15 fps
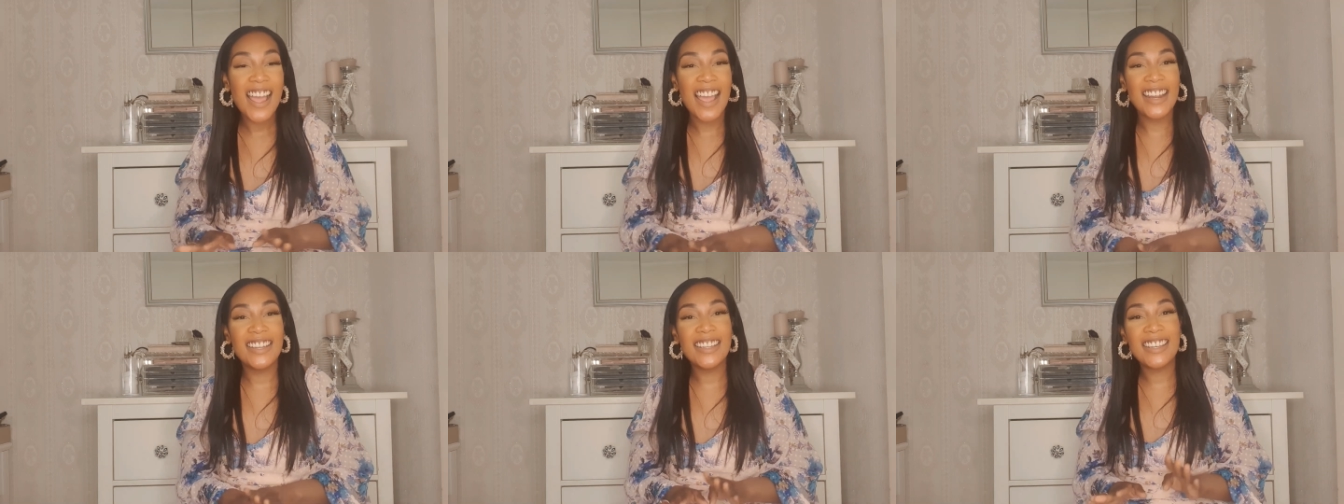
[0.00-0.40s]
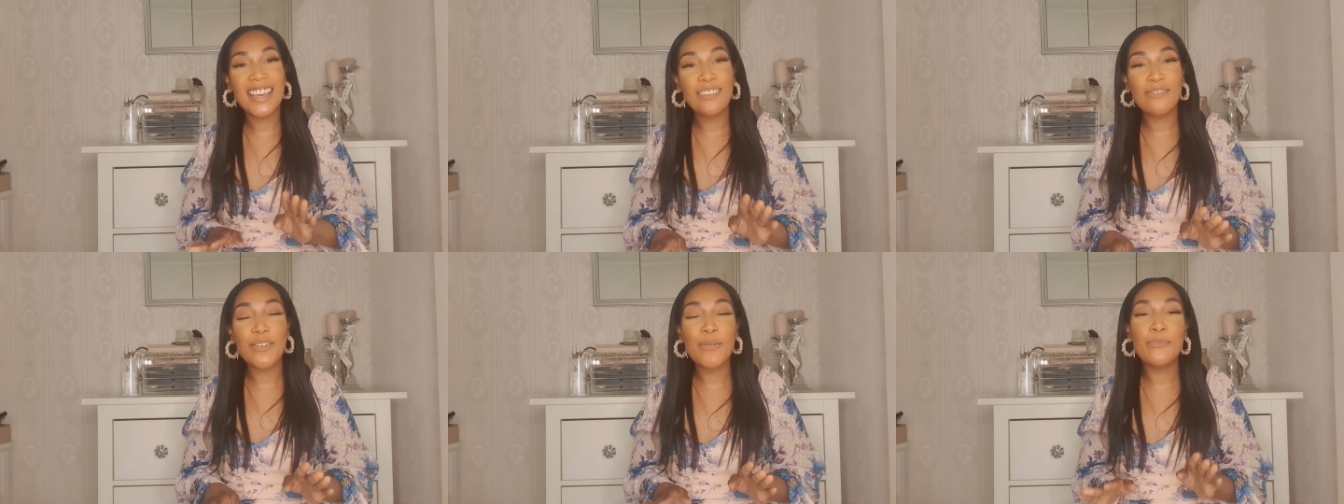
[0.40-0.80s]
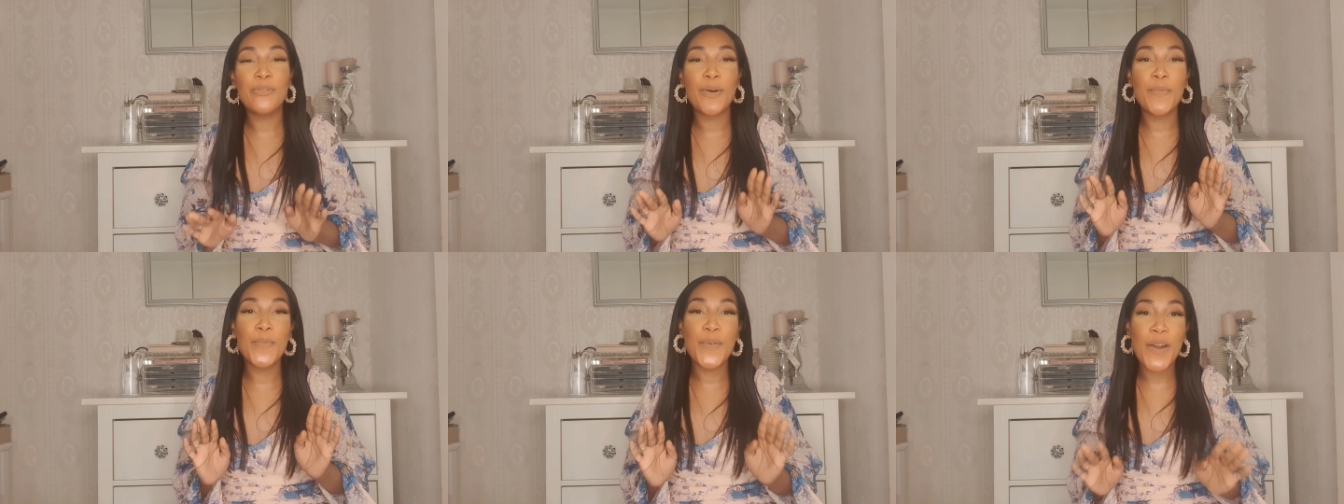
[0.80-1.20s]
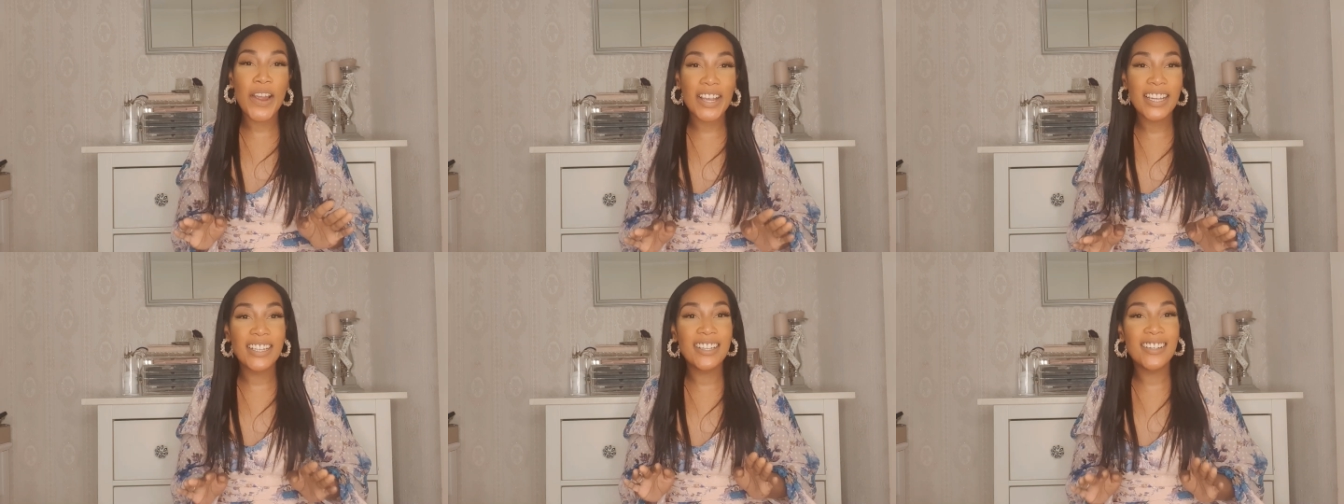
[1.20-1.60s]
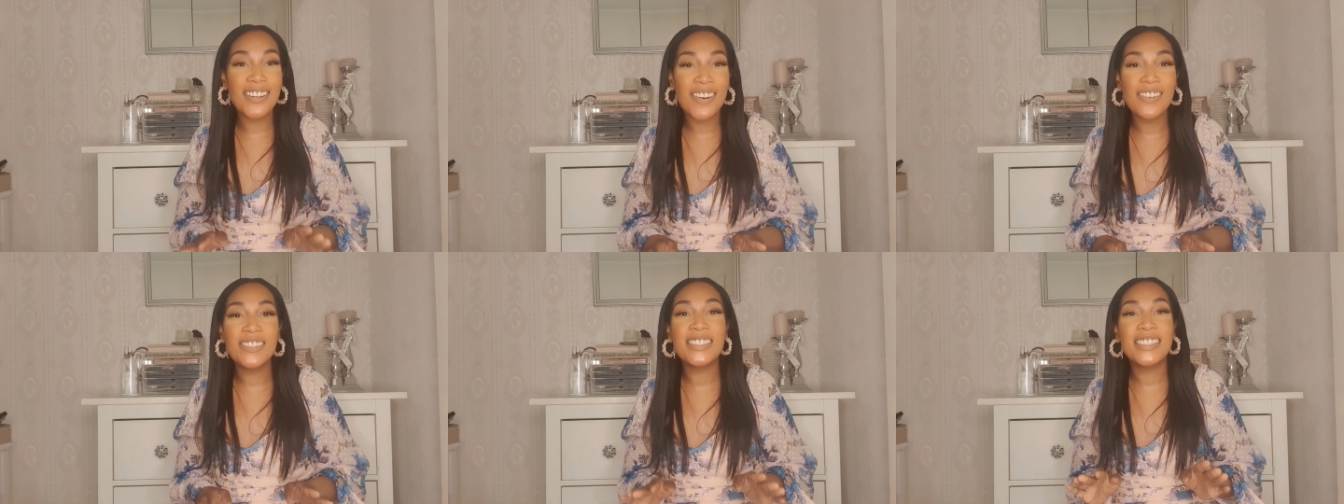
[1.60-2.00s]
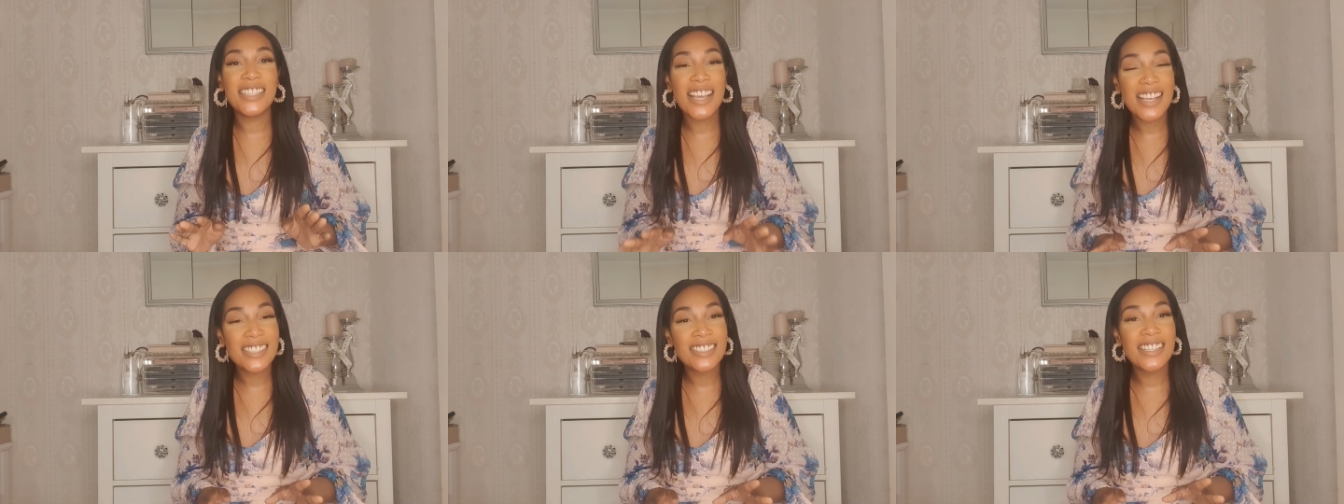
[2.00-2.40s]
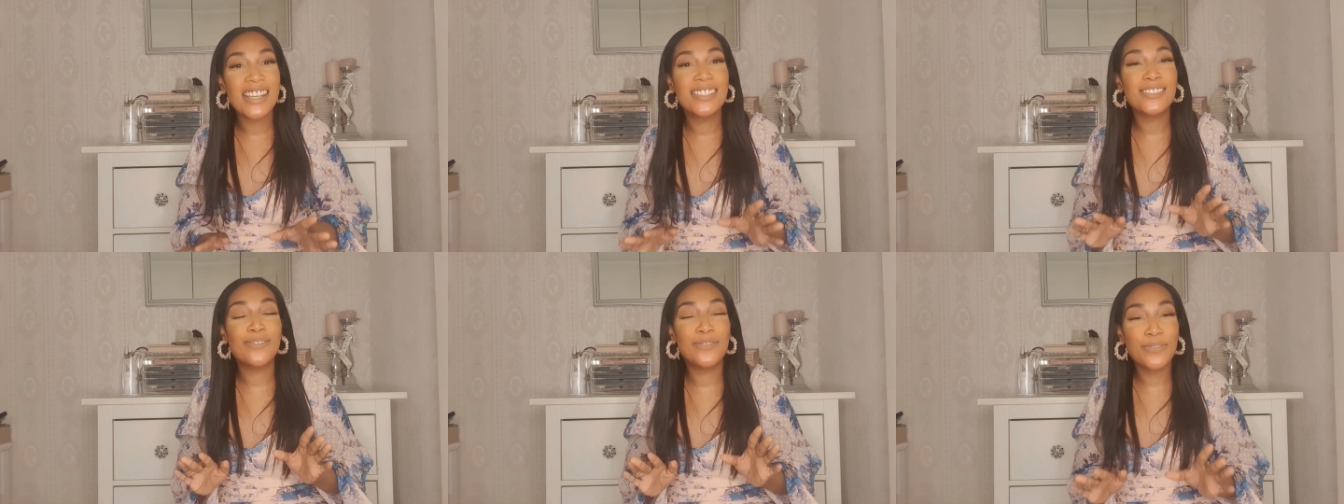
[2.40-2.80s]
and he came from work and he knows, yes, there's